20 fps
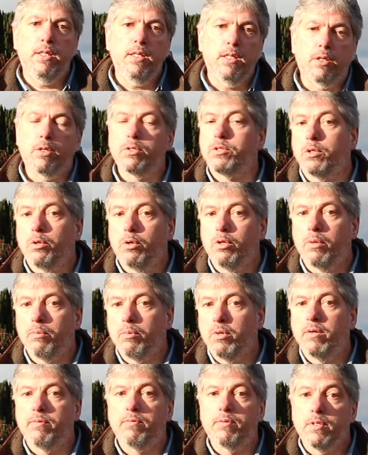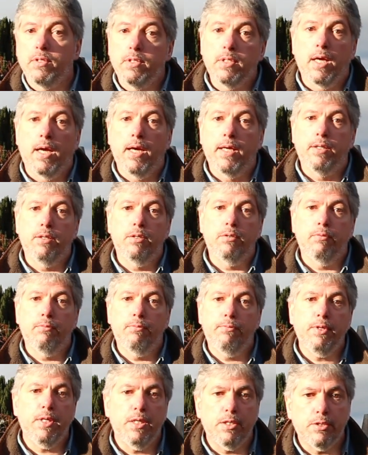here because a lot of them lived and died in
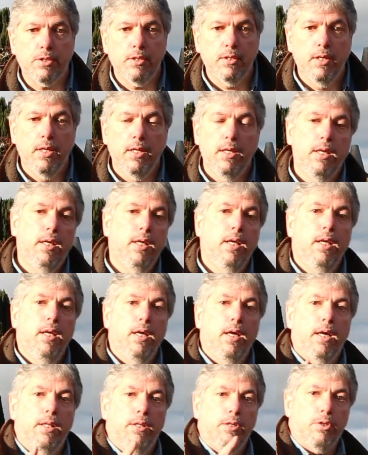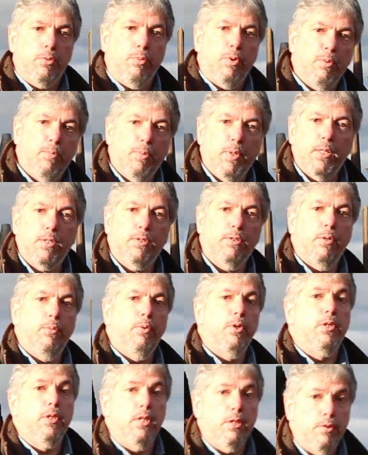Dumfries. And there's one person I
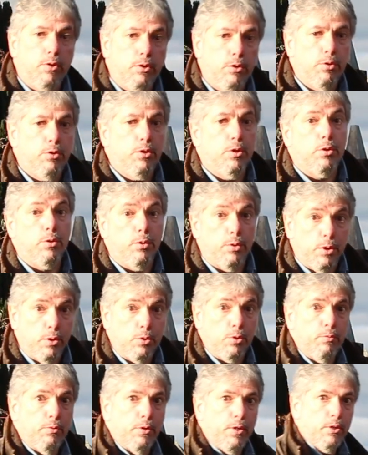want to introduce you to, and he's over